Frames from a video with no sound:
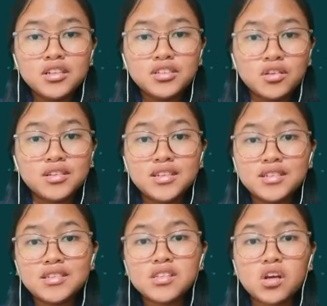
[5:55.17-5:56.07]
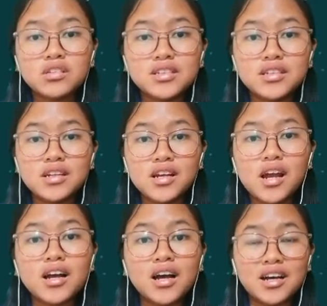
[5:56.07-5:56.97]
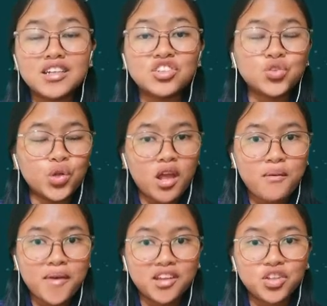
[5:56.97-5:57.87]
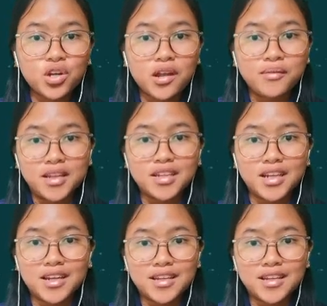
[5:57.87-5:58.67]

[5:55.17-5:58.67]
So this is considered a 3 by 3 matrix.